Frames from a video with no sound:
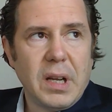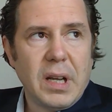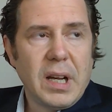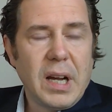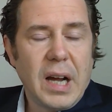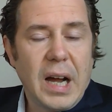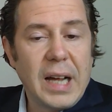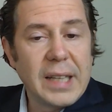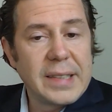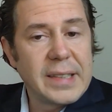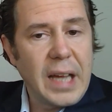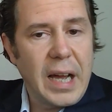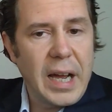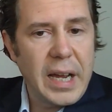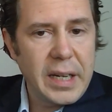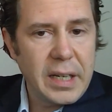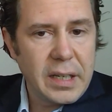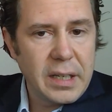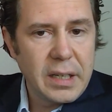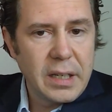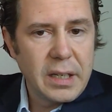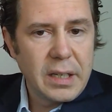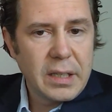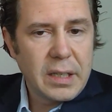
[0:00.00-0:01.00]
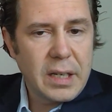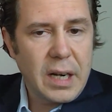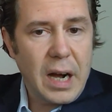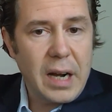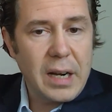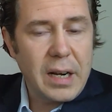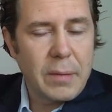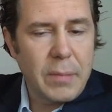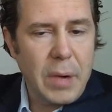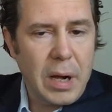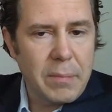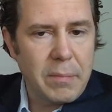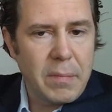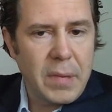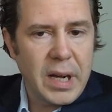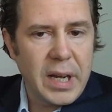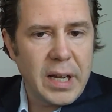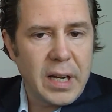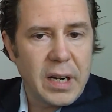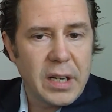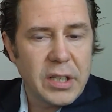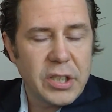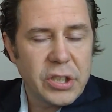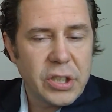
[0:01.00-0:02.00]
Hatay,
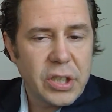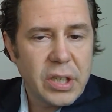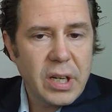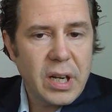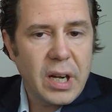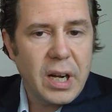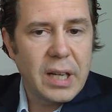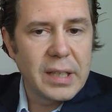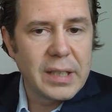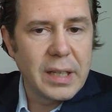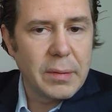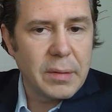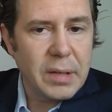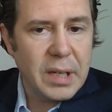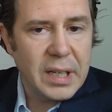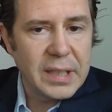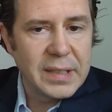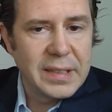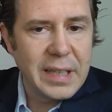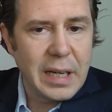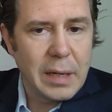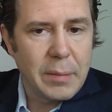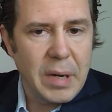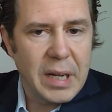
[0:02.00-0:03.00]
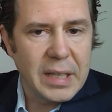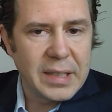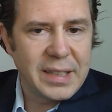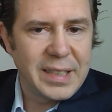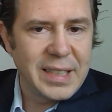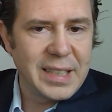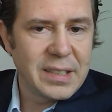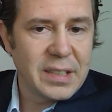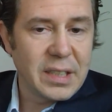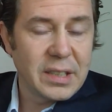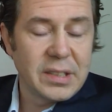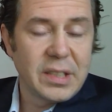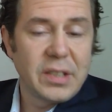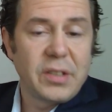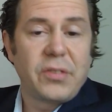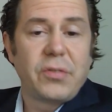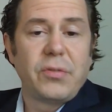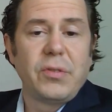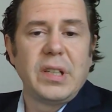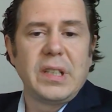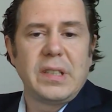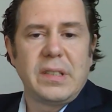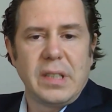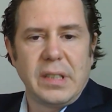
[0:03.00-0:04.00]
Kahramanmaraş, Adıyaman, these are the
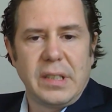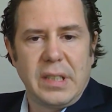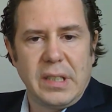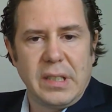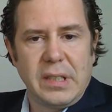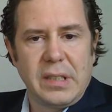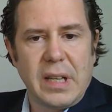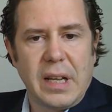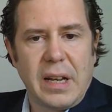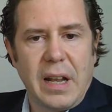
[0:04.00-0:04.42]
three cities that